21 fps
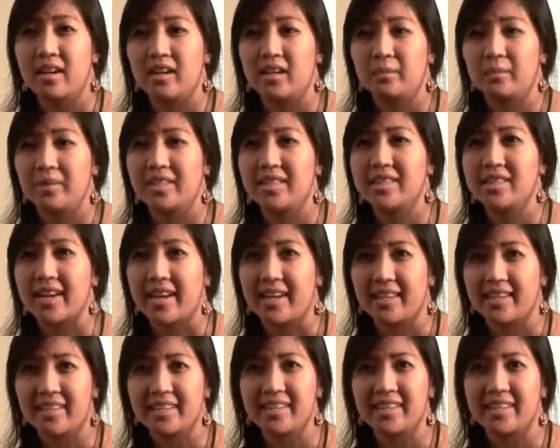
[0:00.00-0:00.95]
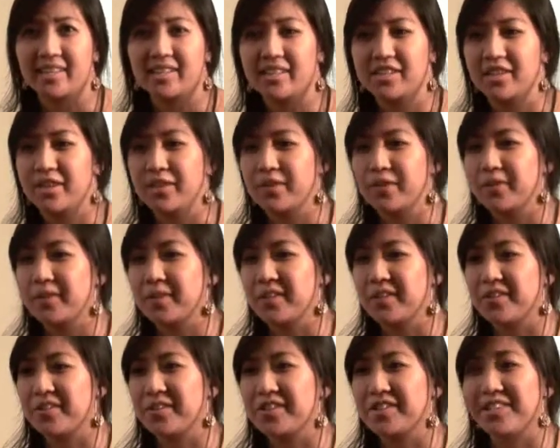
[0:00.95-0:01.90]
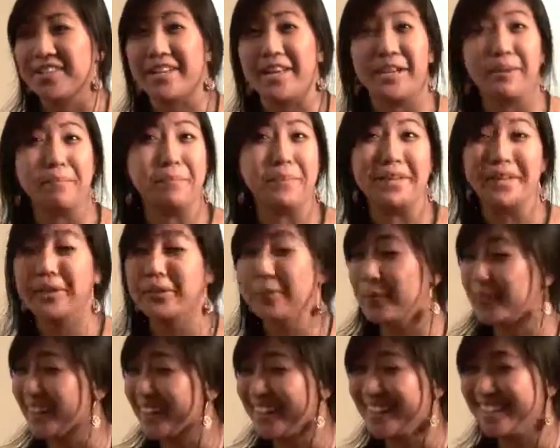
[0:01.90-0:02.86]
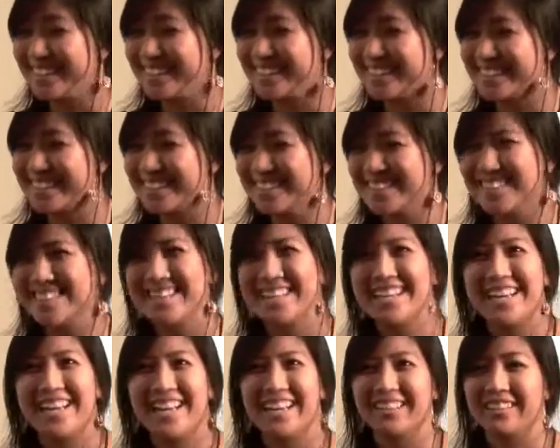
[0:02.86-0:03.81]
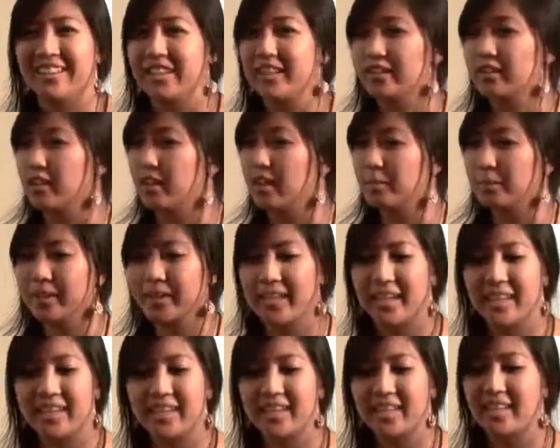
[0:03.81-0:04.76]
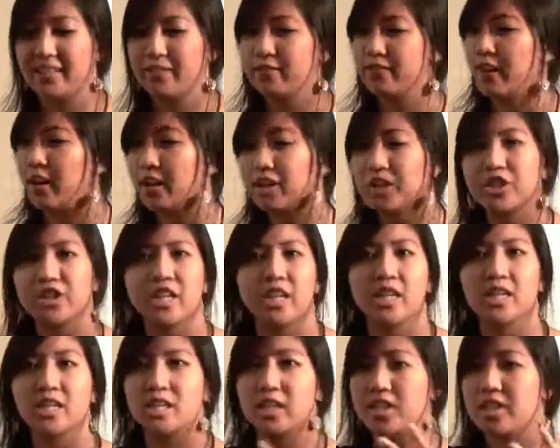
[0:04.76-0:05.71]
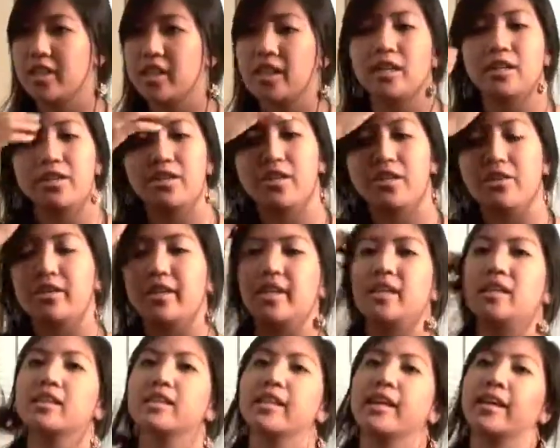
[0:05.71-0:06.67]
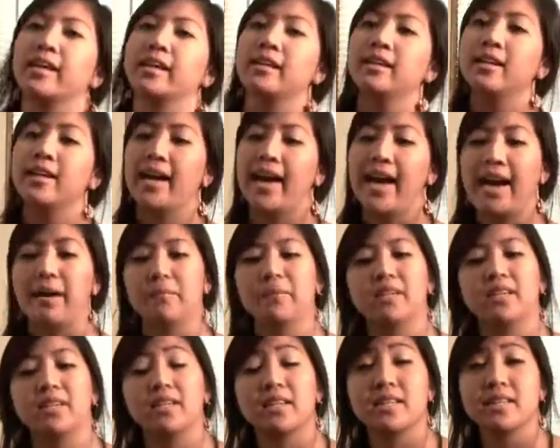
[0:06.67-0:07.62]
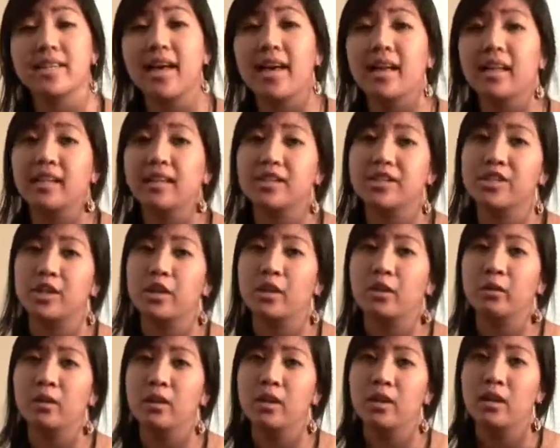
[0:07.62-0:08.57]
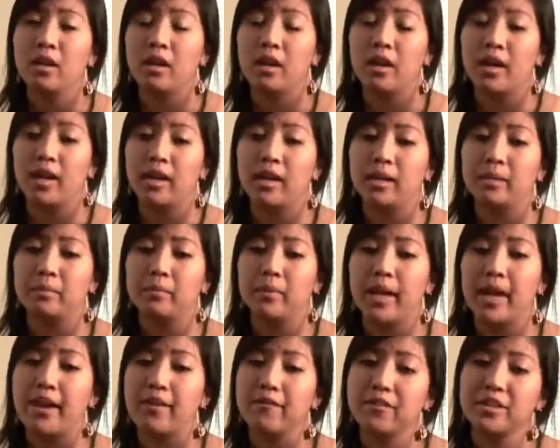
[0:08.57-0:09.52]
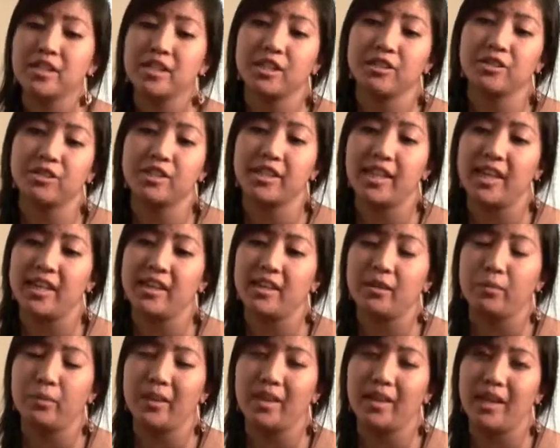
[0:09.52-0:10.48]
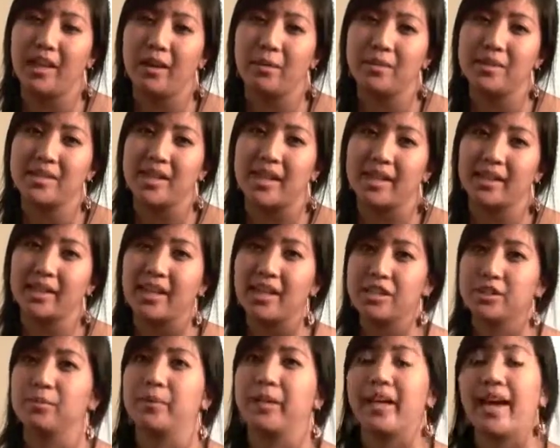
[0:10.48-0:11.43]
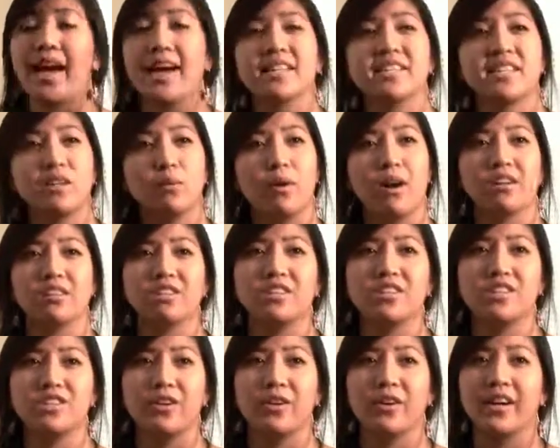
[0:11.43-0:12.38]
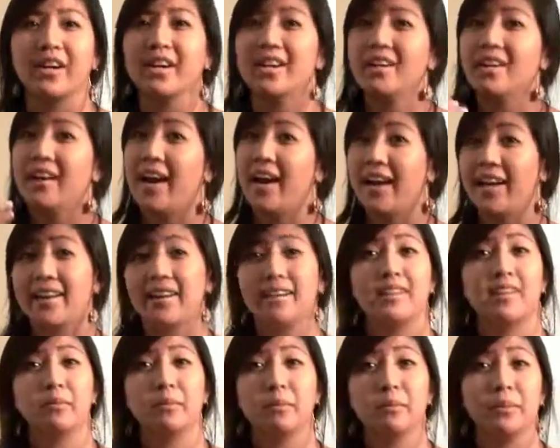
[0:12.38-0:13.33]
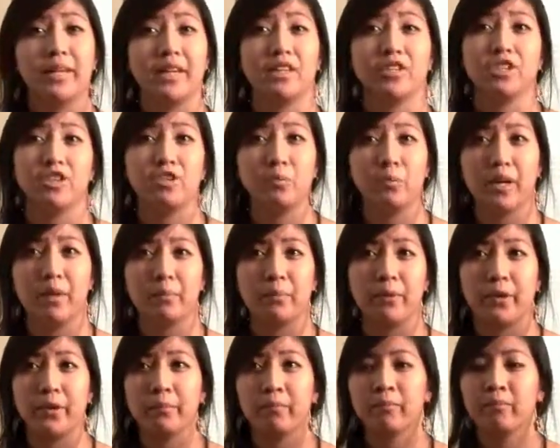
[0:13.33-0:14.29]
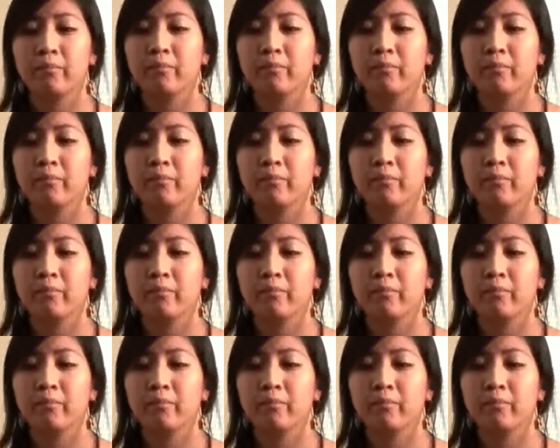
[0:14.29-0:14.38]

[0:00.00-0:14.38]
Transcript: Um, in science and so you know there's a lot of big words a lot of complicated functions and things you know that that happen in a cell and so um, every single day that we came into that classroom, like as they walked in the door, I handed them a blank sheet of paper.